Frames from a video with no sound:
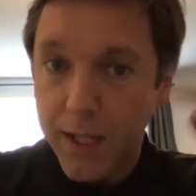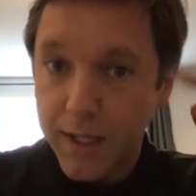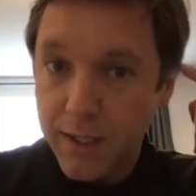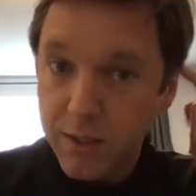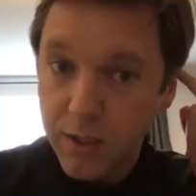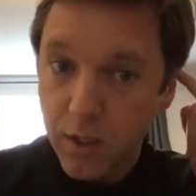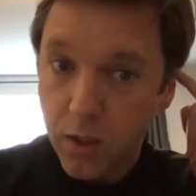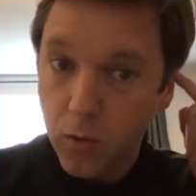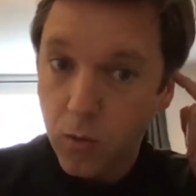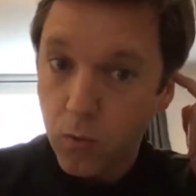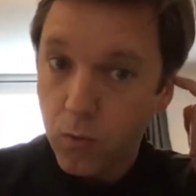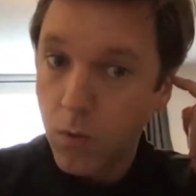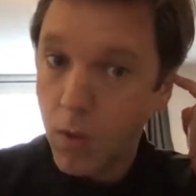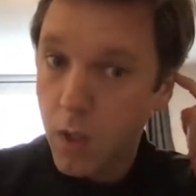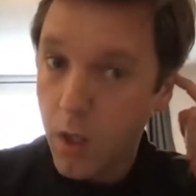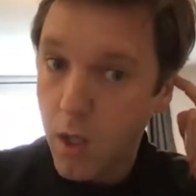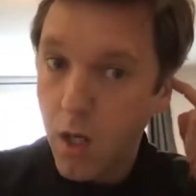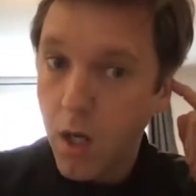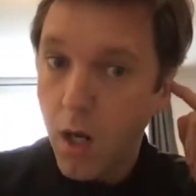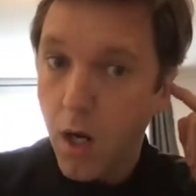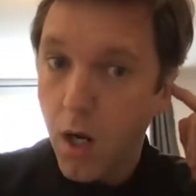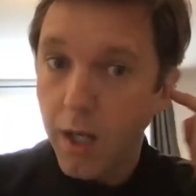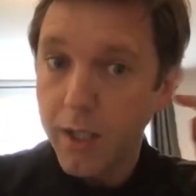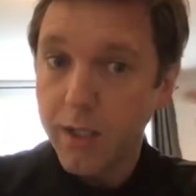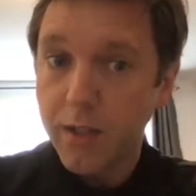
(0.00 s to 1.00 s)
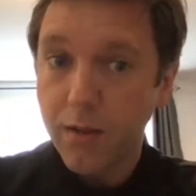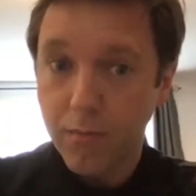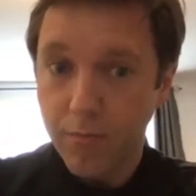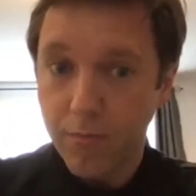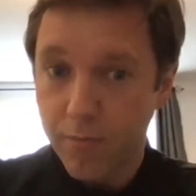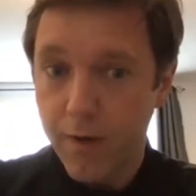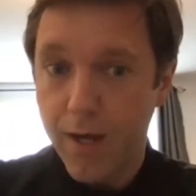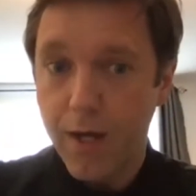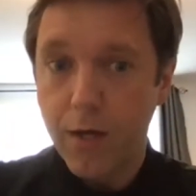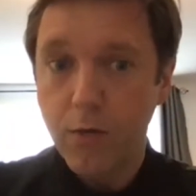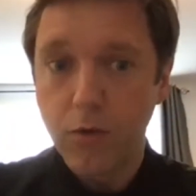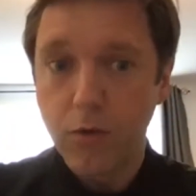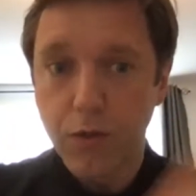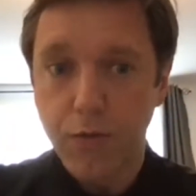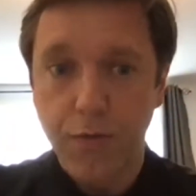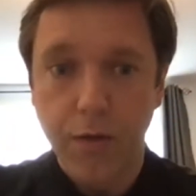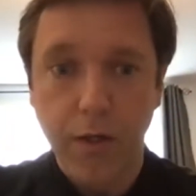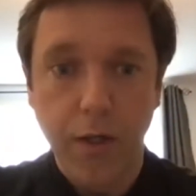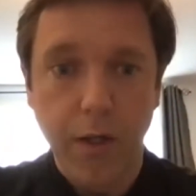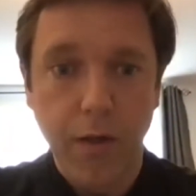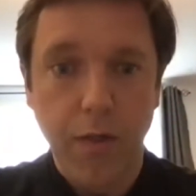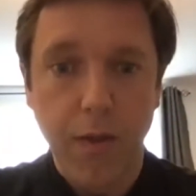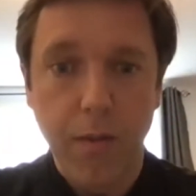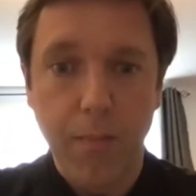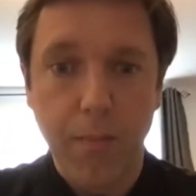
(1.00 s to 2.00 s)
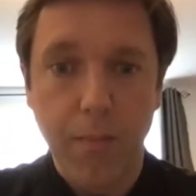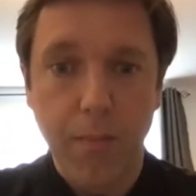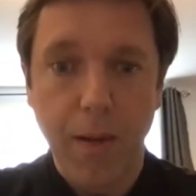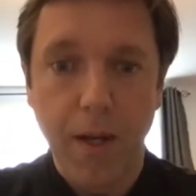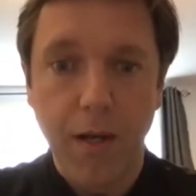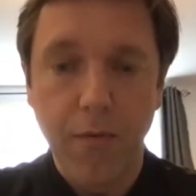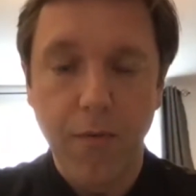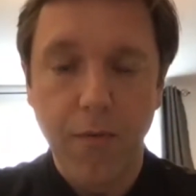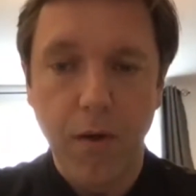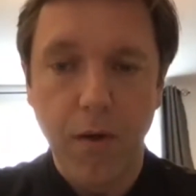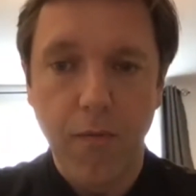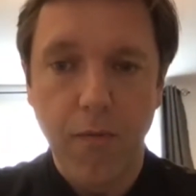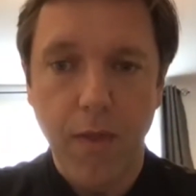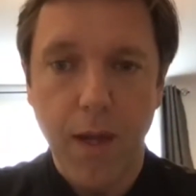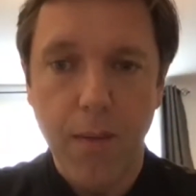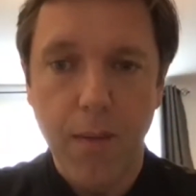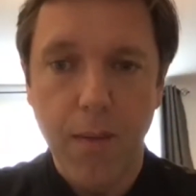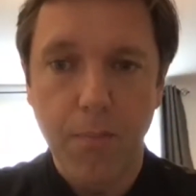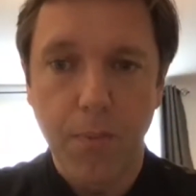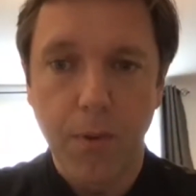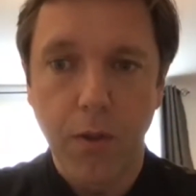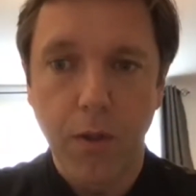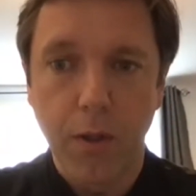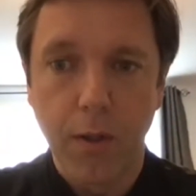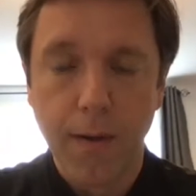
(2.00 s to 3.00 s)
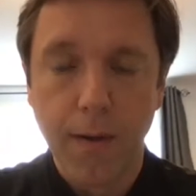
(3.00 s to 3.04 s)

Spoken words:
So I can vouch for the benefit of that book.